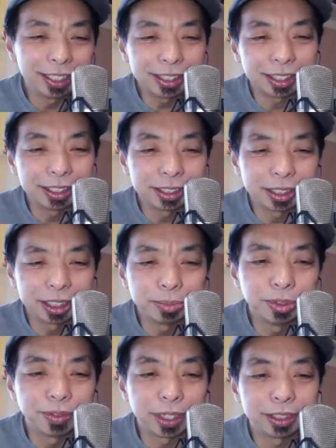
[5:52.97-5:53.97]
let's let's
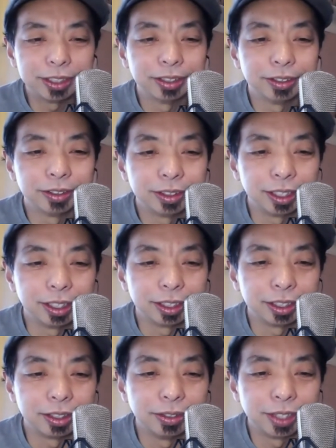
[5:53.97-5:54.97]
move on to, to
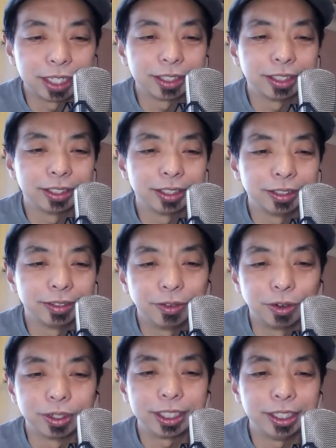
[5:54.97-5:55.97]

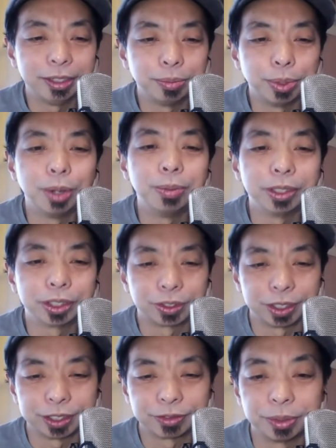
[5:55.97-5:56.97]
2014 mobile mm-hmm.
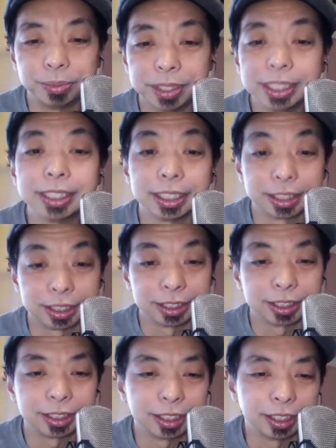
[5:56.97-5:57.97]
trends for
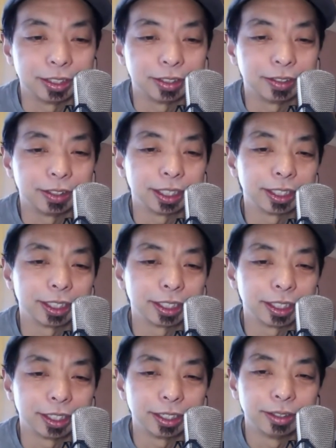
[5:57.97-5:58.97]
businesses. You know, I think.
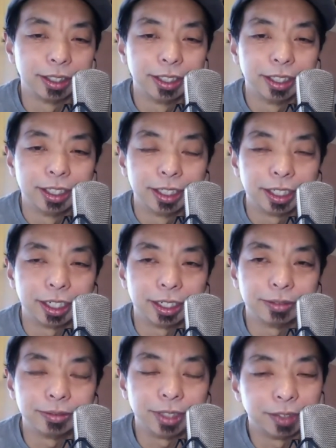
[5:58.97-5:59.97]
Uh,
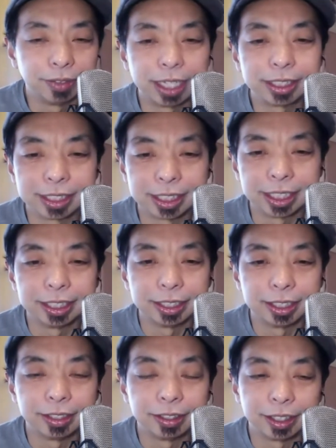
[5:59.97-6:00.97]
uh, you have a lot to say
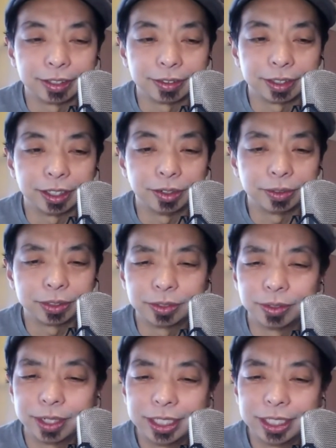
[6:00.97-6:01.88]
there, and uh, you know. So what do you